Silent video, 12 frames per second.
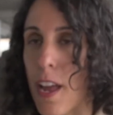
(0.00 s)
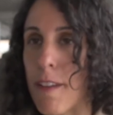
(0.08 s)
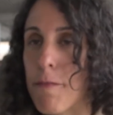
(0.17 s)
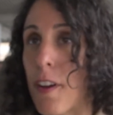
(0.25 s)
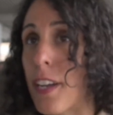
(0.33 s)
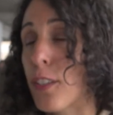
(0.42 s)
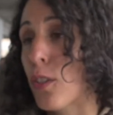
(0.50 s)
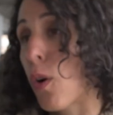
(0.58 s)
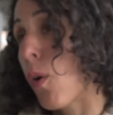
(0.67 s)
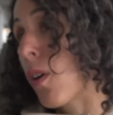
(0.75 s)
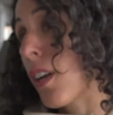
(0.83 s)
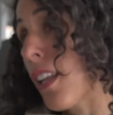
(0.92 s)
and find
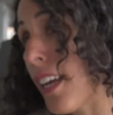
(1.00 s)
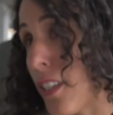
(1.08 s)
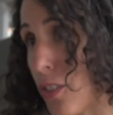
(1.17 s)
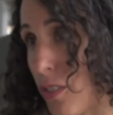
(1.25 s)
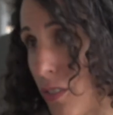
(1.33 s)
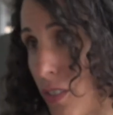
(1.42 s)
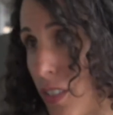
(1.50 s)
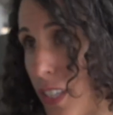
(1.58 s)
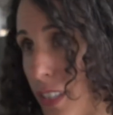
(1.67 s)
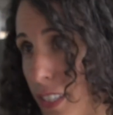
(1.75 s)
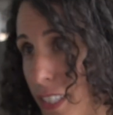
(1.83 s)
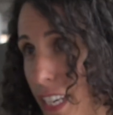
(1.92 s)
correlations
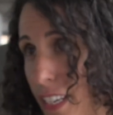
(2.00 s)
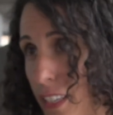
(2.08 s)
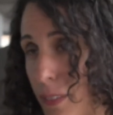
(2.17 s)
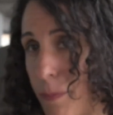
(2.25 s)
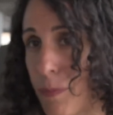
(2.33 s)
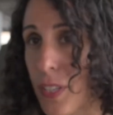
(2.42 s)
in the data.